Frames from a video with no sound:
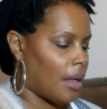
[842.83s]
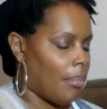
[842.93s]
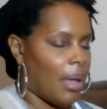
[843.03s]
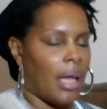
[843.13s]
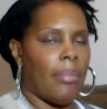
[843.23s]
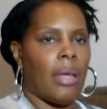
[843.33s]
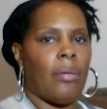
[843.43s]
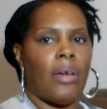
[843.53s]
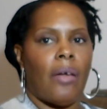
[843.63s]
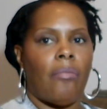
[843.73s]
not bad.
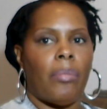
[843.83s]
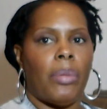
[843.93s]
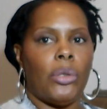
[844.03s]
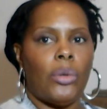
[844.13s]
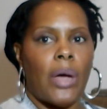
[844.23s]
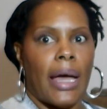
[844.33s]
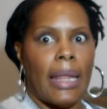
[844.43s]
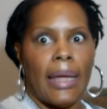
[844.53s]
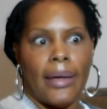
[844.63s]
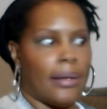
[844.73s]
Maybe I have a blue
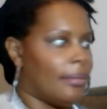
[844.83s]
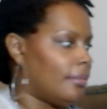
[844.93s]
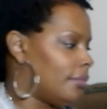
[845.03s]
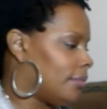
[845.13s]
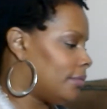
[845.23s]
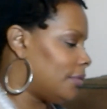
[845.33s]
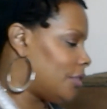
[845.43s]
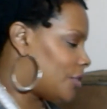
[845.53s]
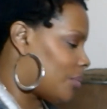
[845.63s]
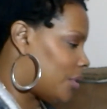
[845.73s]
eyeliner
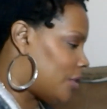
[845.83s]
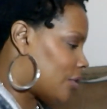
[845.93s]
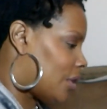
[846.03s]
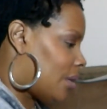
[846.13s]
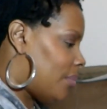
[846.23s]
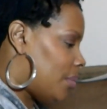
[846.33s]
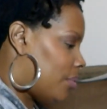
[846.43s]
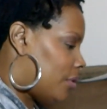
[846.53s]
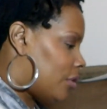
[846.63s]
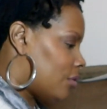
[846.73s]
this week. So let me
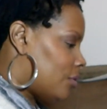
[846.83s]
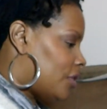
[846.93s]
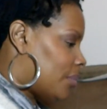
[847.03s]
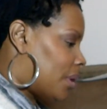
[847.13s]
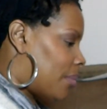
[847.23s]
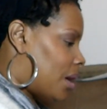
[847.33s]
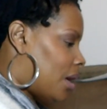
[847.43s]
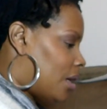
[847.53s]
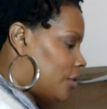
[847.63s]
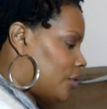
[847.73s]
put those in my
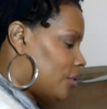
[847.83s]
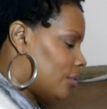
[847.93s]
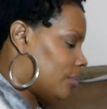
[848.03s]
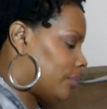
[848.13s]
bag too